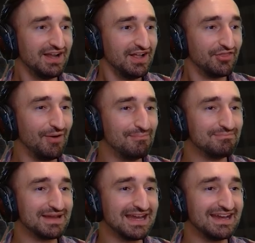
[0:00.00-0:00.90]
the
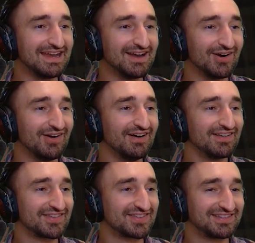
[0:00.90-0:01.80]
meteor
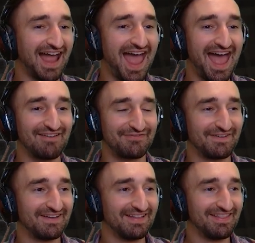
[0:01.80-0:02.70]
staff
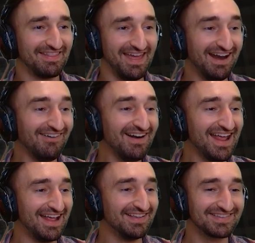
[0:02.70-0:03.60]
there
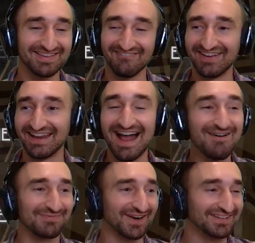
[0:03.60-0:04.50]
it is! We can now
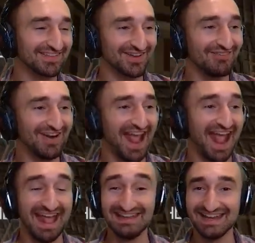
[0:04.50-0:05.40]
bring this over to
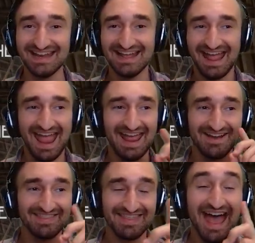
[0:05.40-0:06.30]
Andy, and
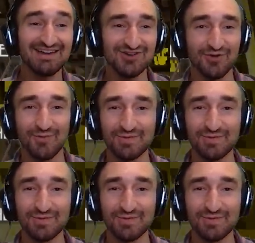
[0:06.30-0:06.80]
on that note, we'll be